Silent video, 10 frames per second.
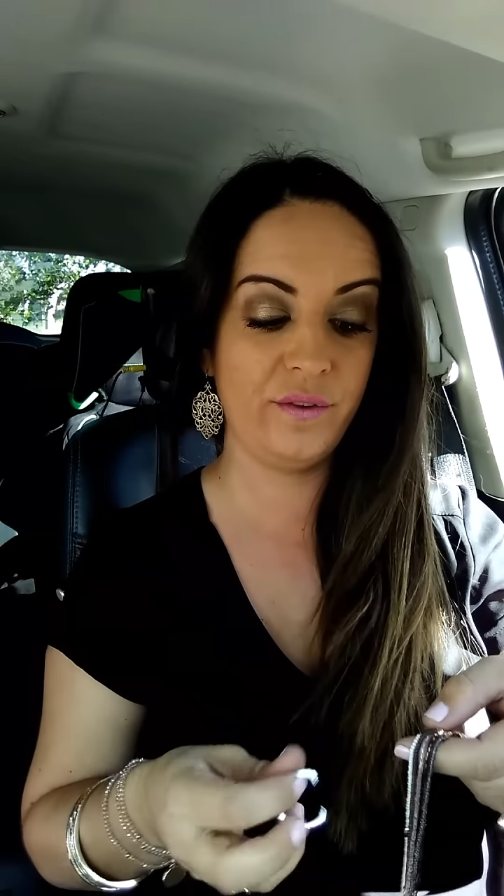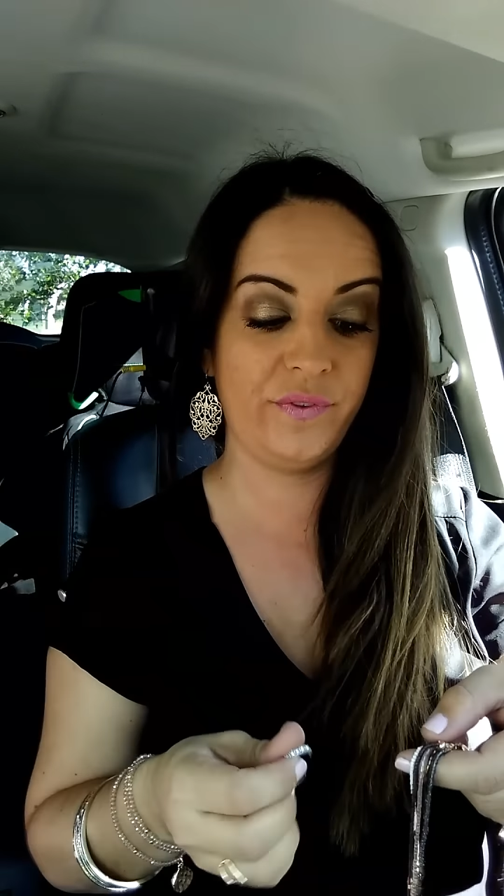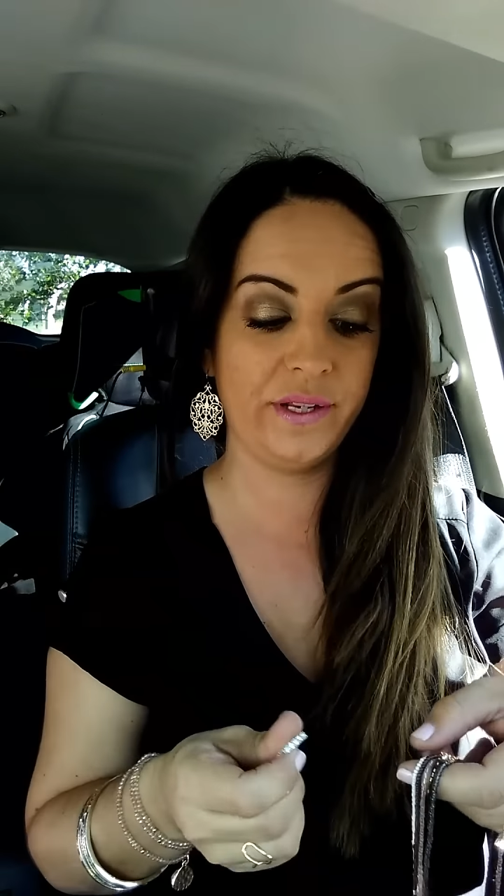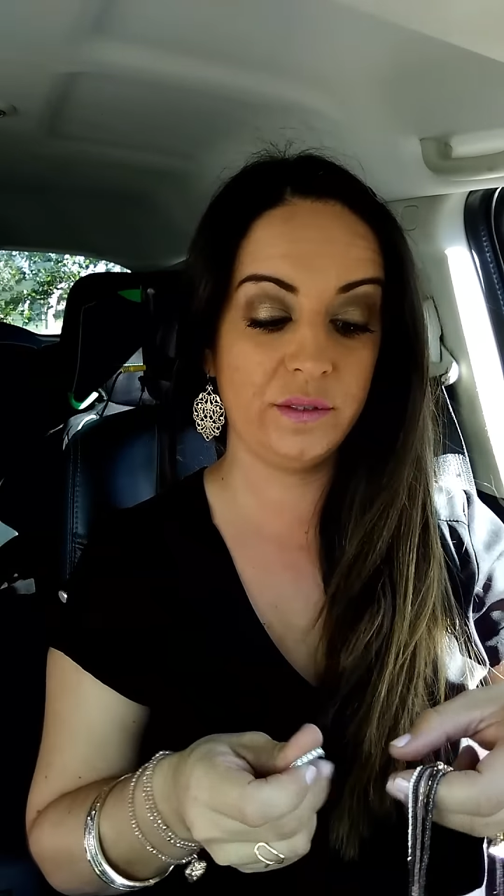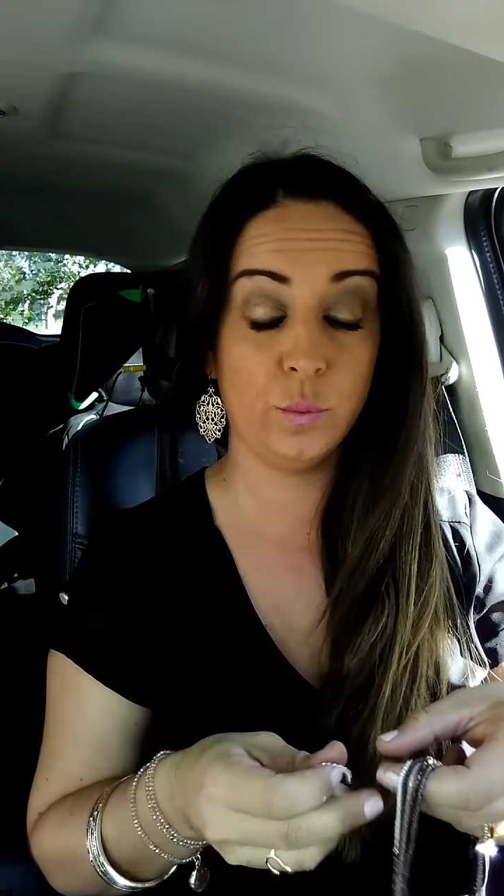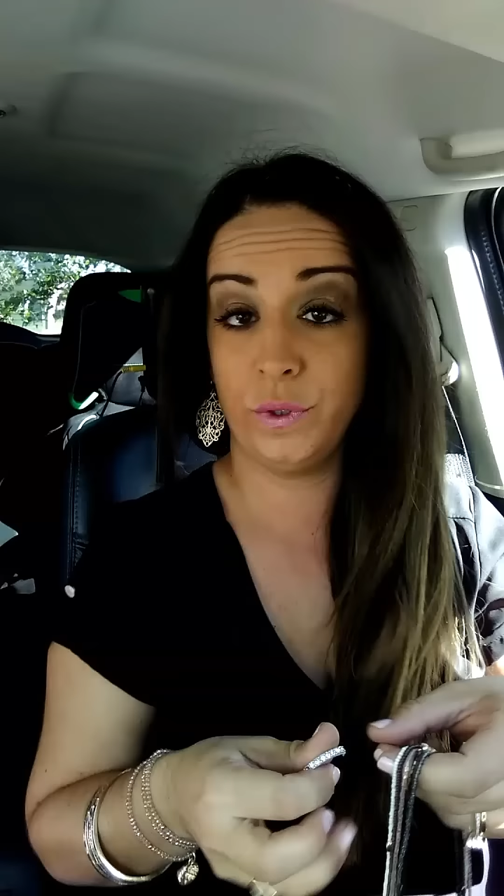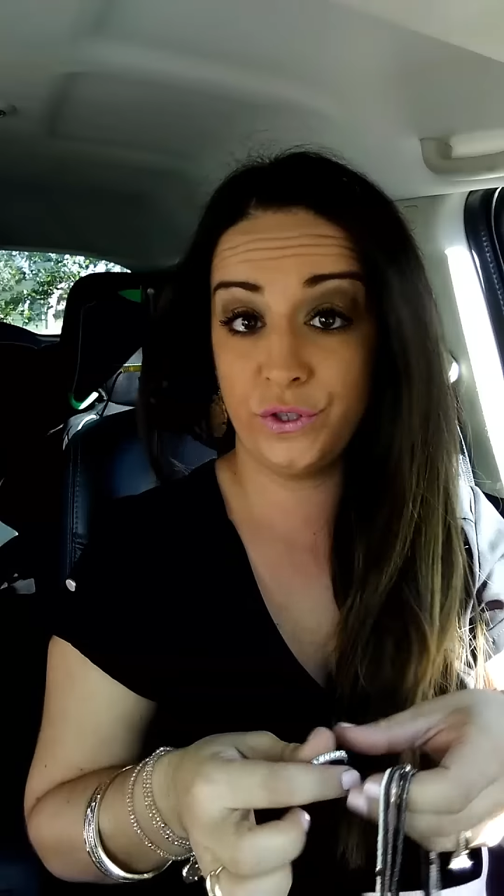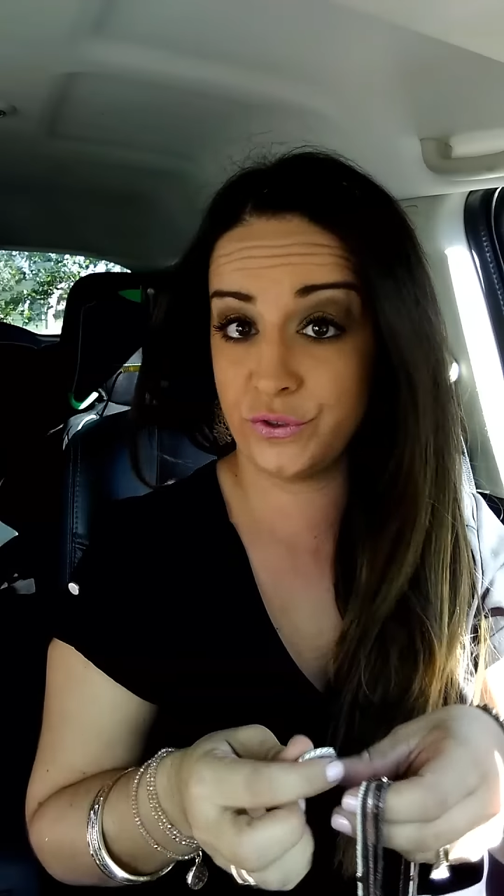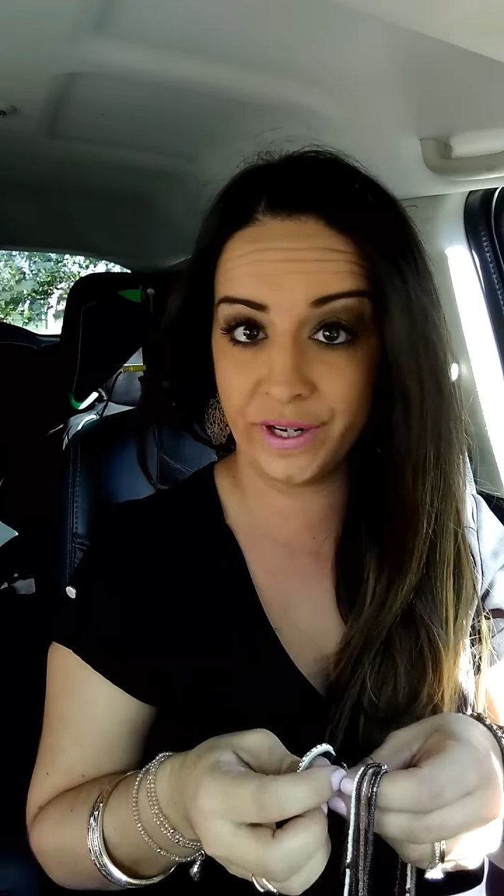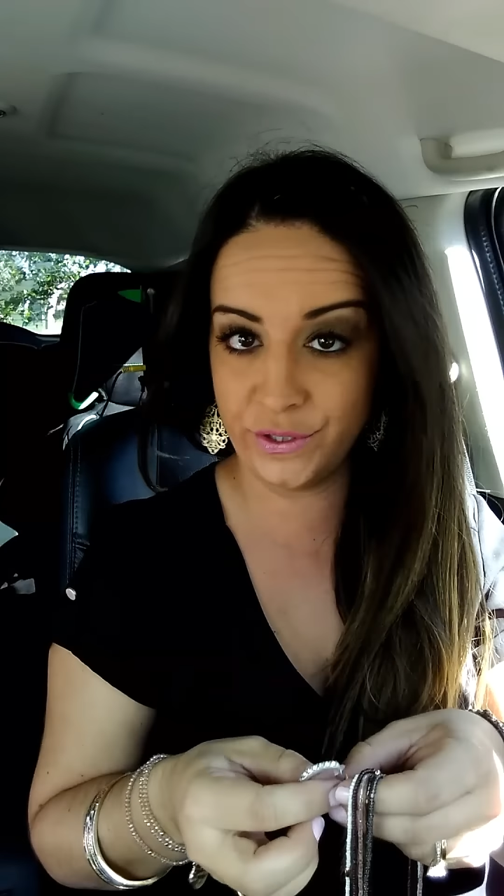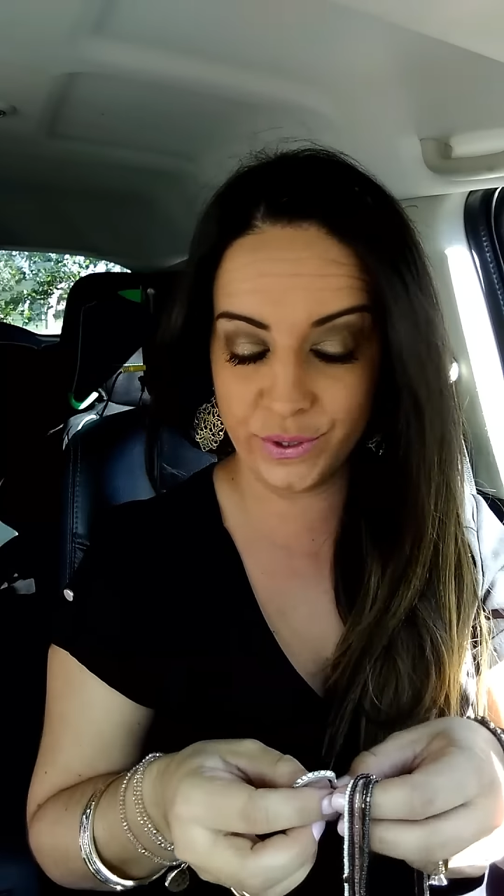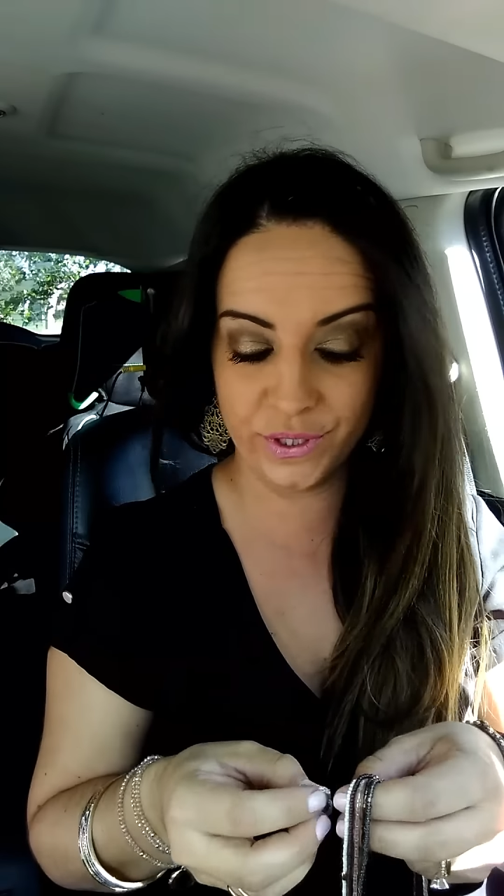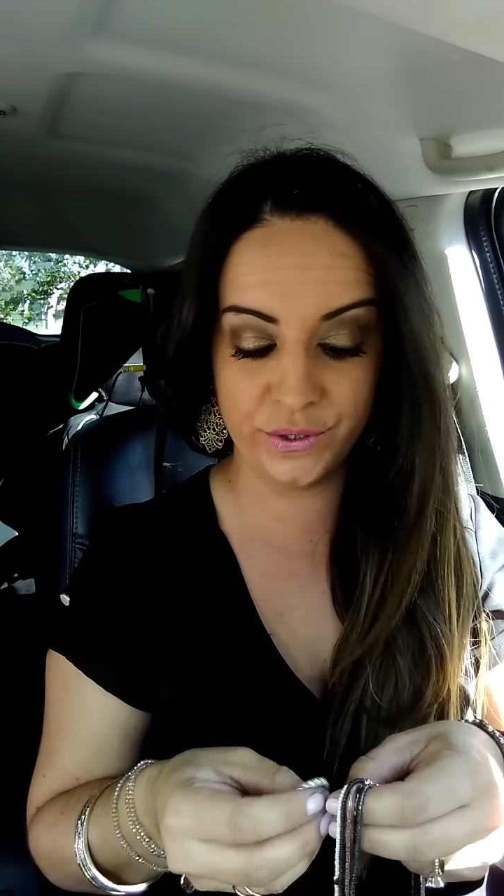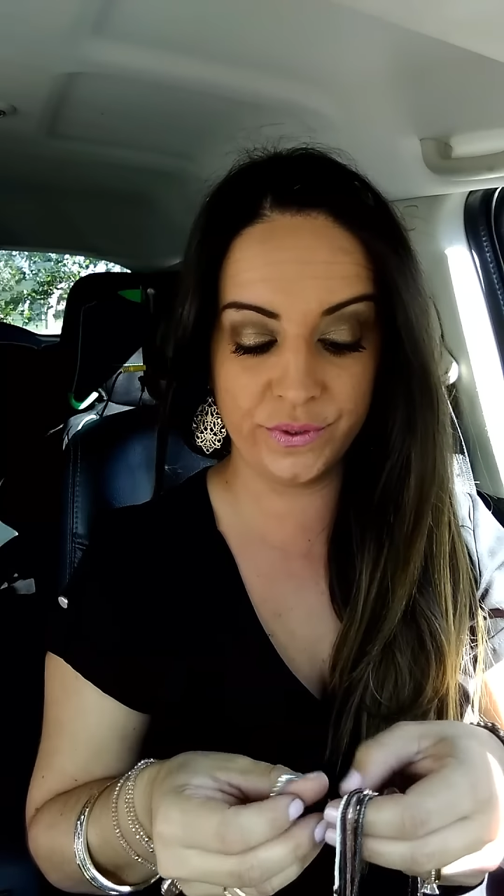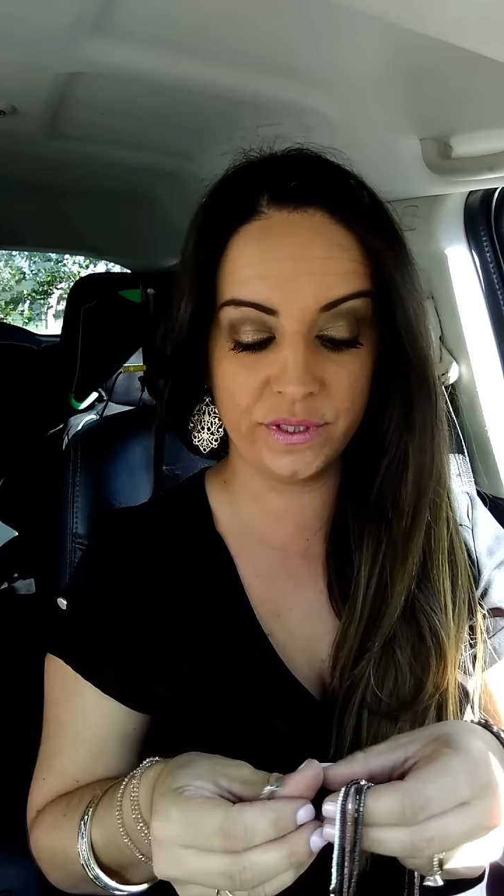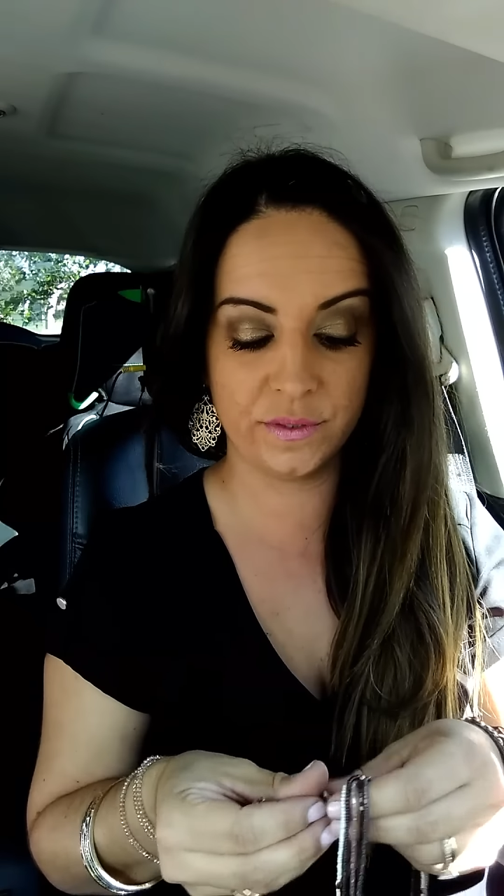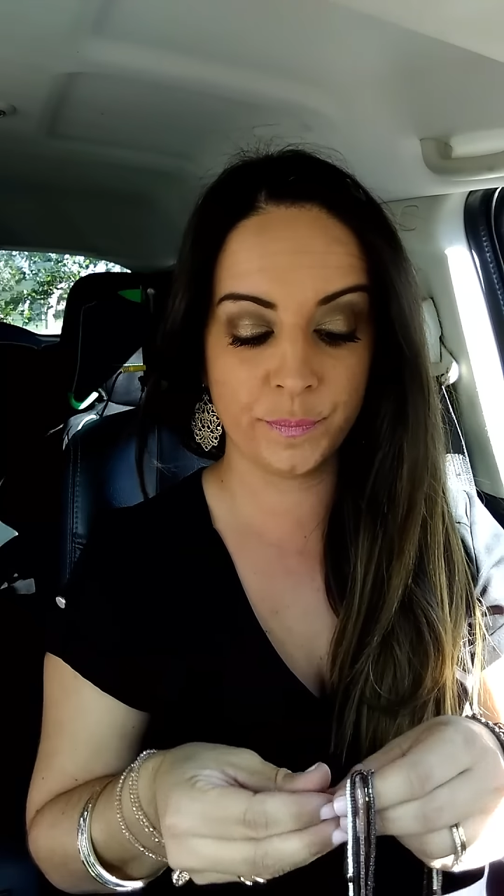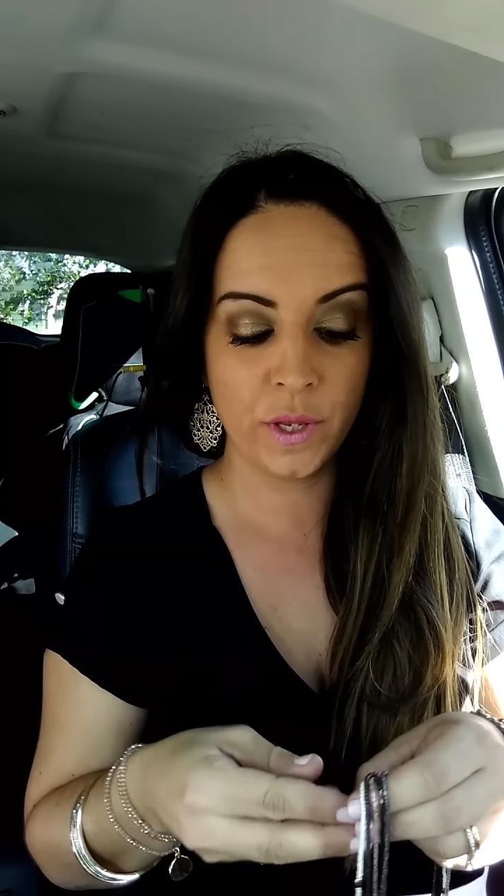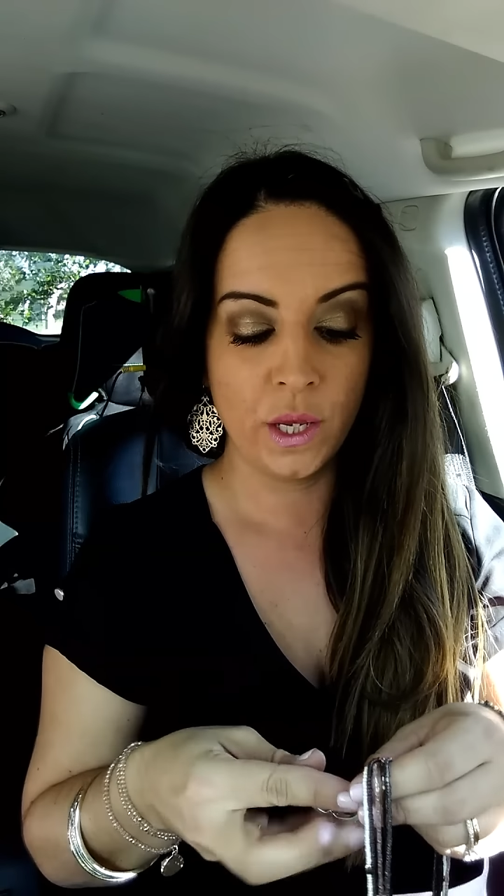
if it's one strand, you can do this.